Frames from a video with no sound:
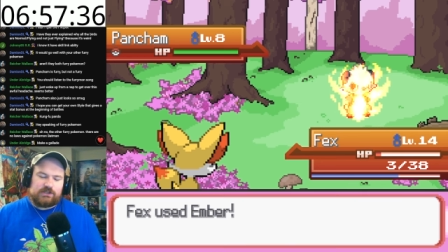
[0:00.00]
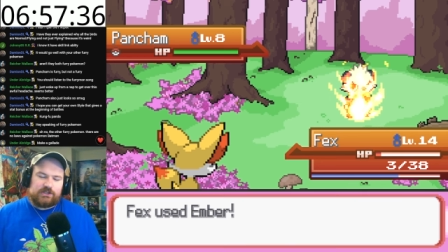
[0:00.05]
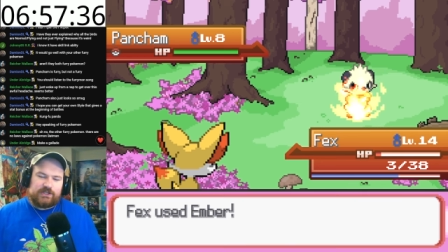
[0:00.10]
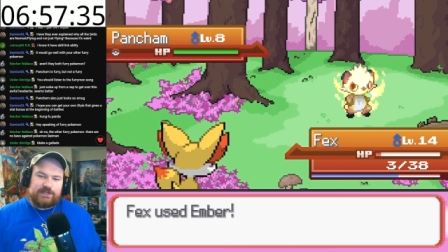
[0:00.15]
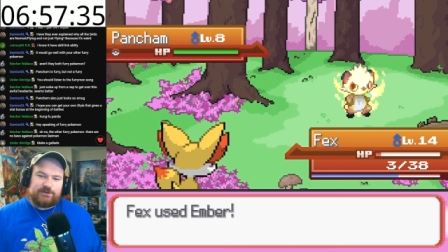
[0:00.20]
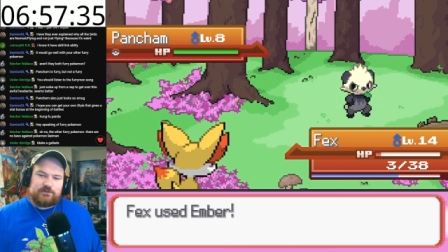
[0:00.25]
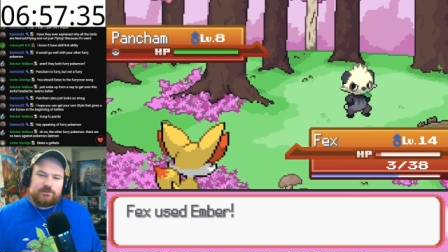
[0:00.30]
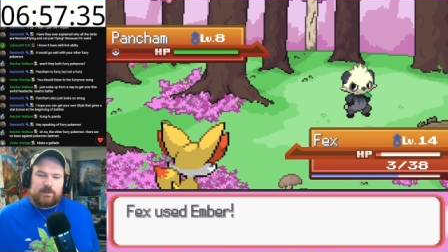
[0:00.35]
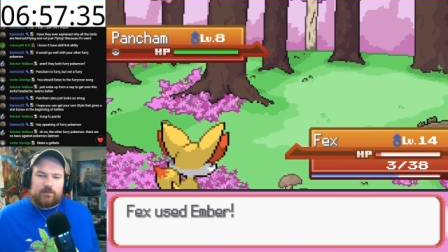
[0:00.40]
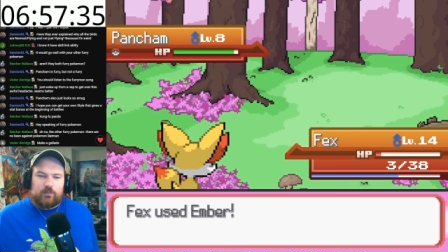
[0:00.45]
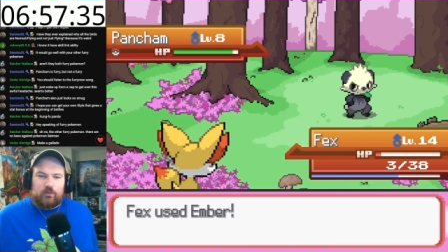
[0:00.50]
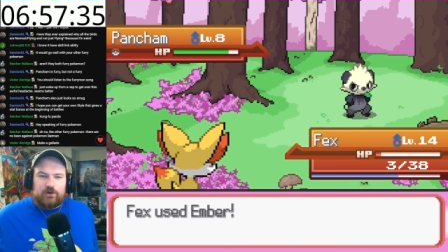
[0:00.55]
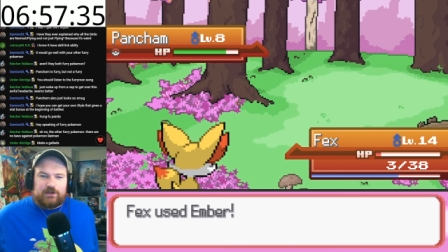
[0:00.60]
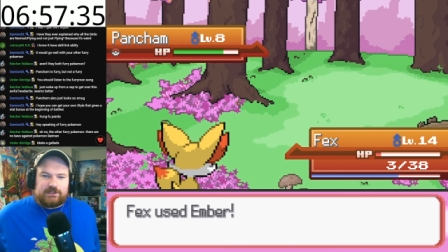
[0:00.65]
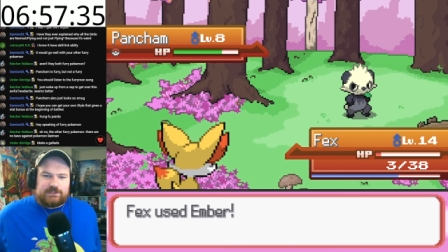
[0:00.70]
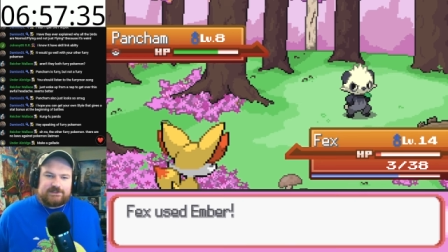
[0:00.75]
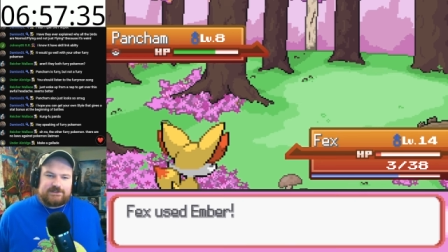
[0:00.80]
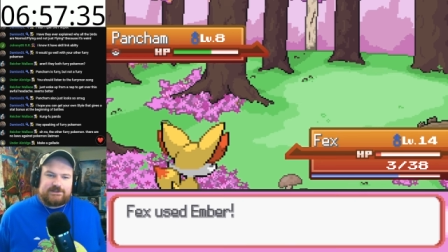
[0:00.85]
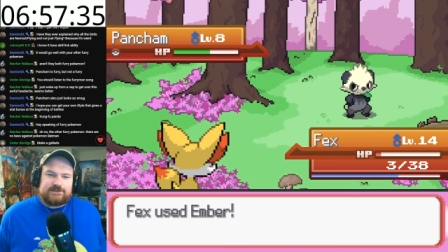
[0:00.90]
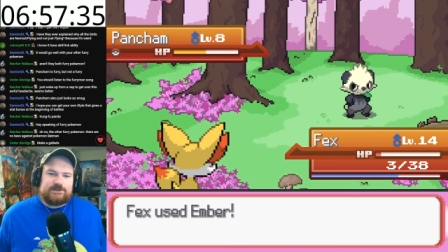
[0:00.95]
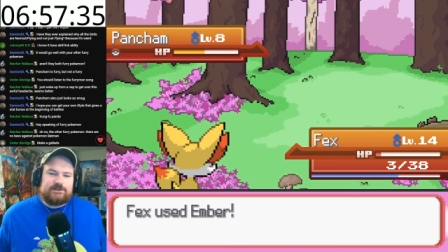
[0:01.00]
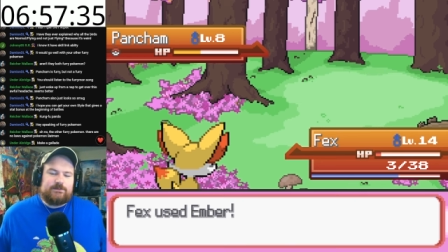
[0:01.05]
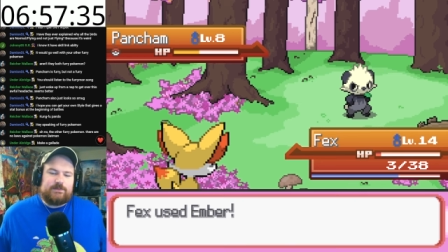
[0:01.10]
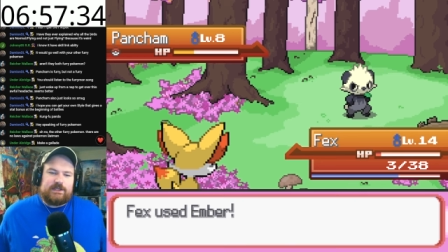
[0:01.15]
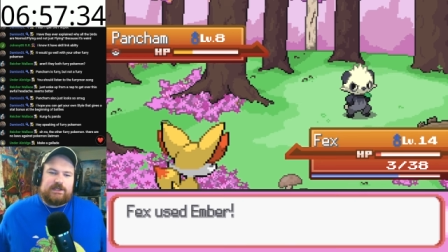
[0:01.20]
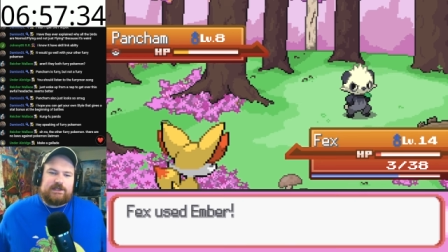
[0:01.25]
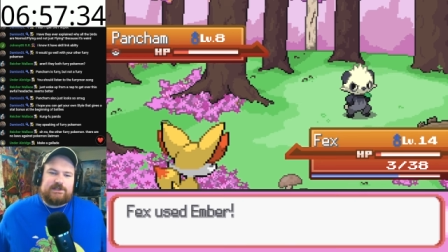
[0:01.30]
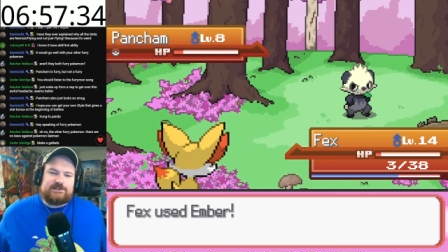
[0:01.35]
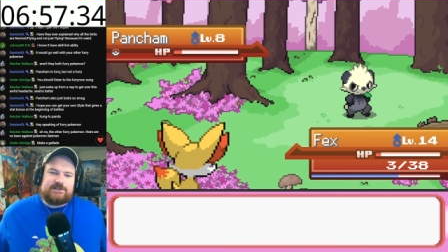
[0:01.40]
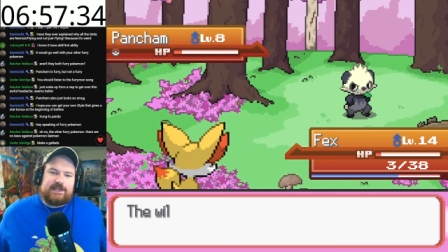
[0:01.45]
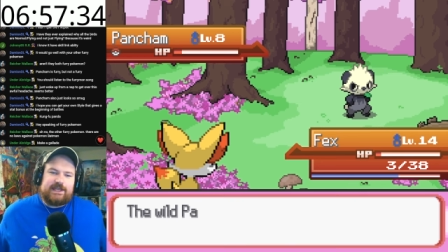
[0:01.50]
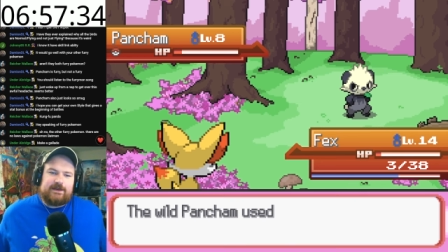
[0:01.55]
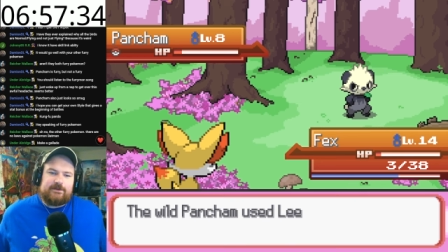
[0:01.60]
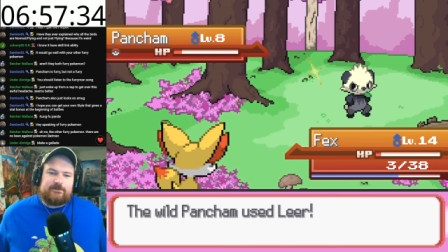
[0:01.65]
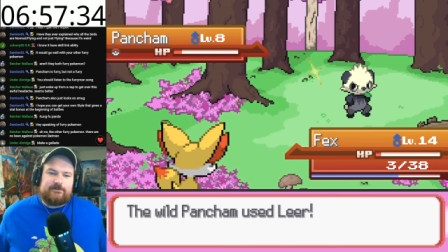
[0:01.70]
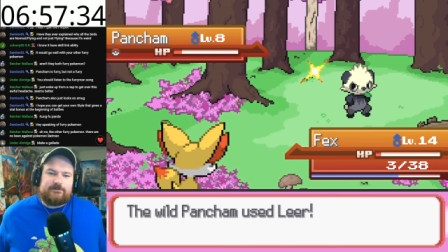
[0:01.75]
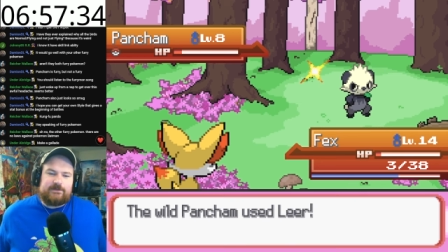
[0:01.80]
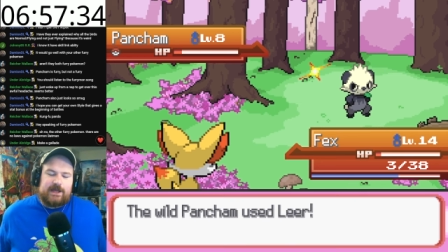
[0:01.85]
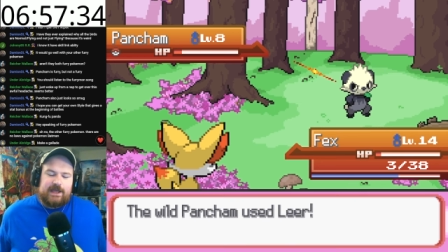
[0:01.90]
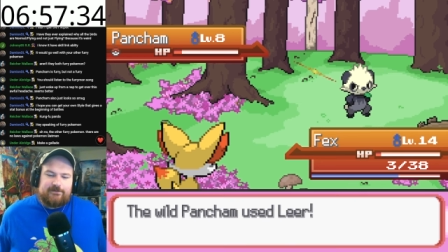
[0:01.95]
Gallade would be pointless, because I
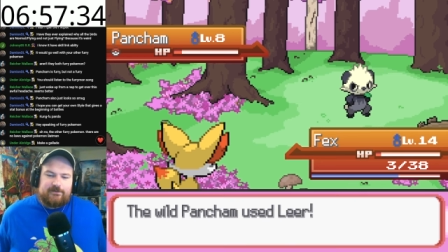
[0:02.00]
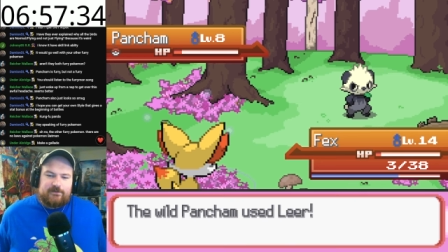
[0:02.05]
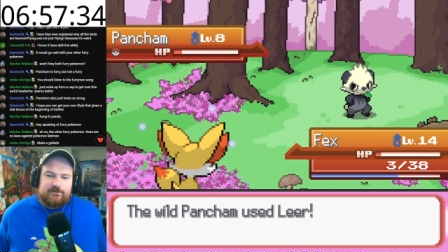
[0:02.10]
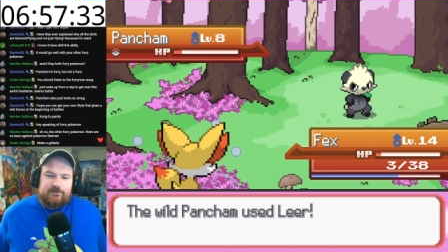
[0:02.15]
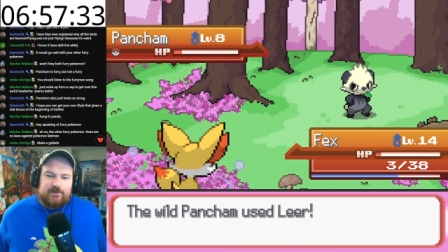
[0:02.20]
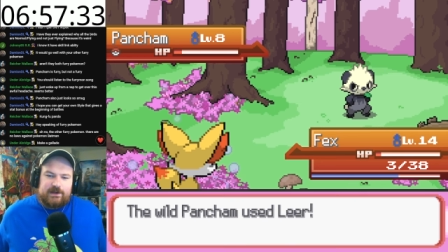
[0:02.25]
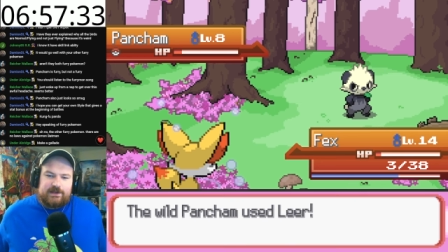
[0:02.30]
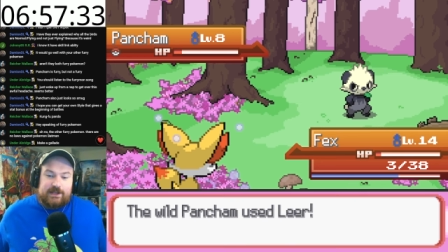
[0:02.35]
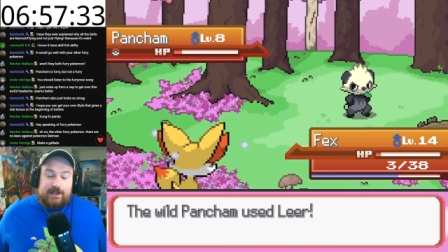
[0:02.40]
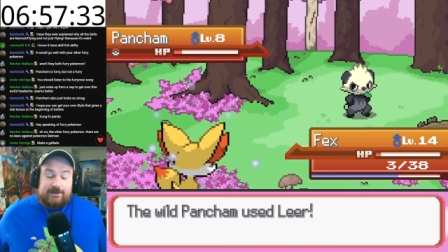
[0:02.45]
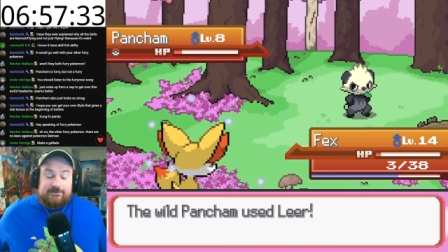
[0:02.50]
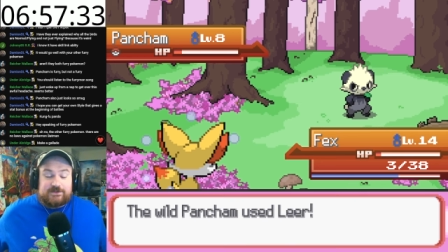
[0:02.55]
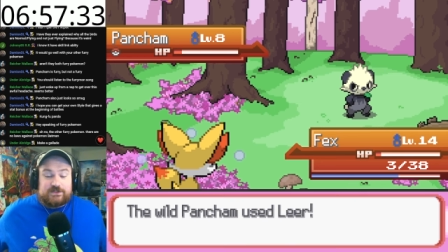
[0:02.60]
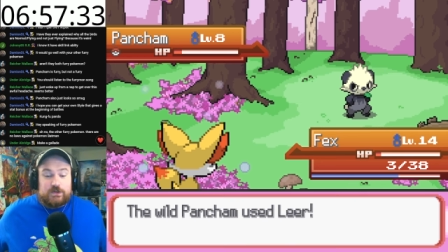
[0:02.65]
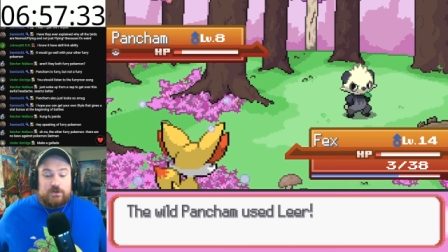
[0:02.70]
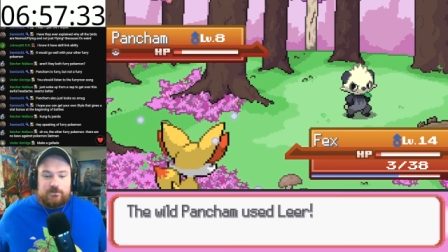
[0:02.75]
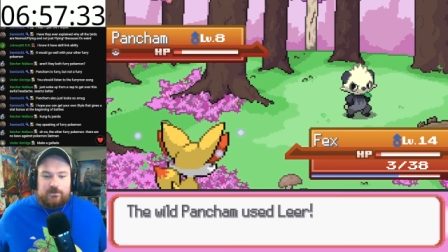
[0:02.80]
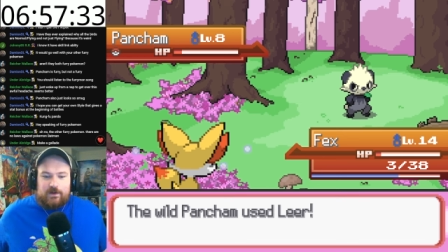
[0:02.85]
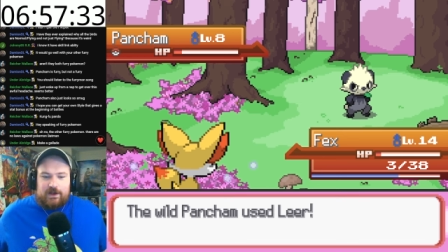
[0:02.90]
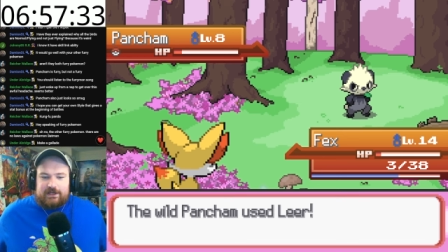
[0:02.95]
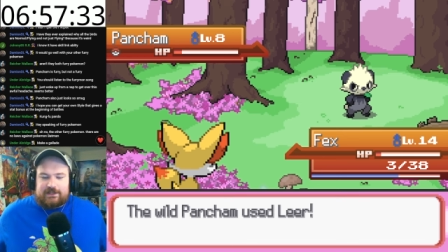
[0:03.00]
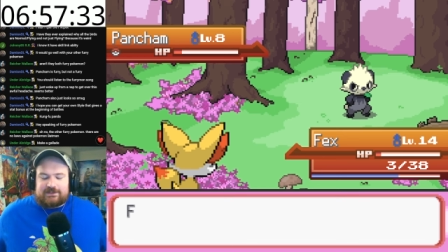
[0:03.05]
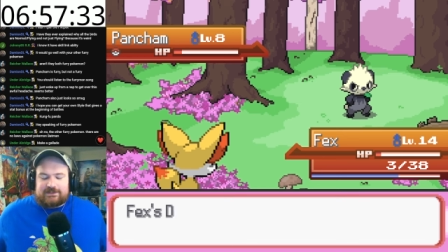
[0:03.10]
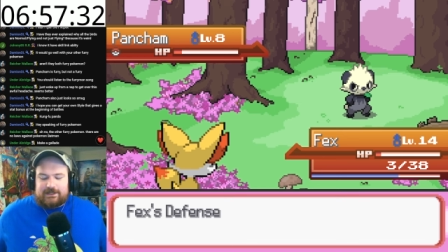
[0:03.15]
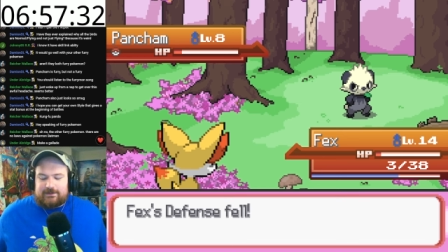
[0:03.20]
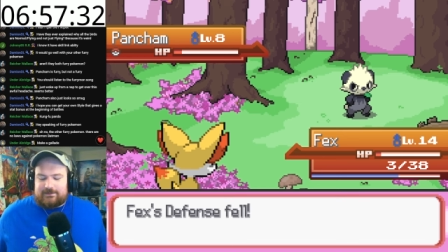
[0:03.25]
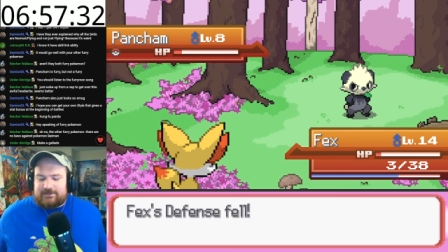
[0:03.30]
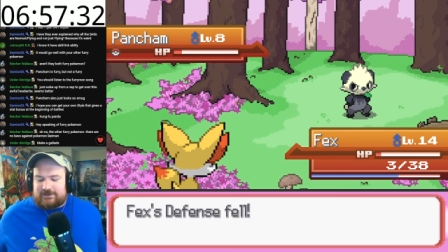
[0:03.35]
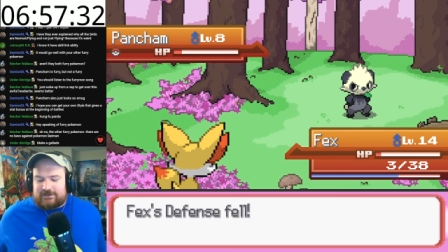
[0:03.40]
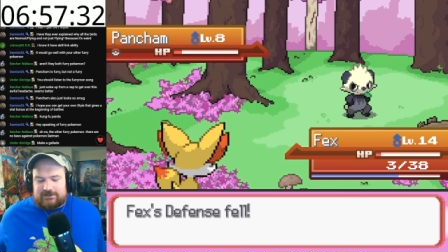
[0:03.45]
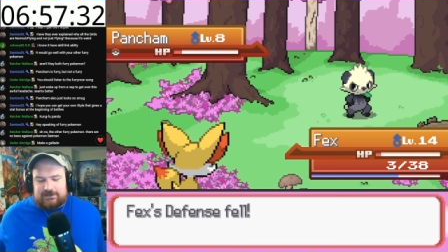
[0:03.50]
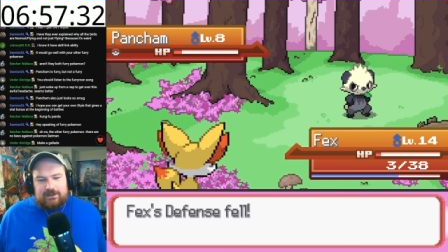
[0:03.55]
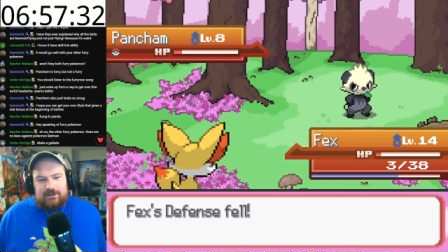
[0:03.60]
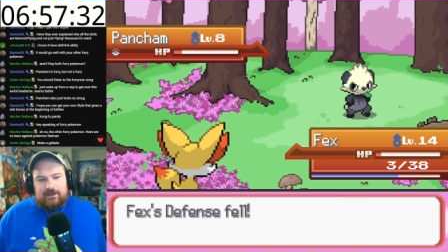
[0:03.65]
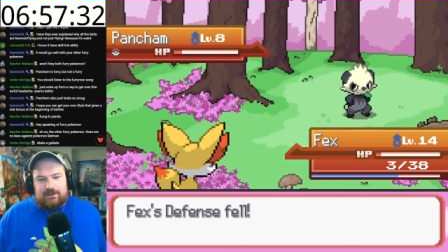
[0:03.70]
have two fighting types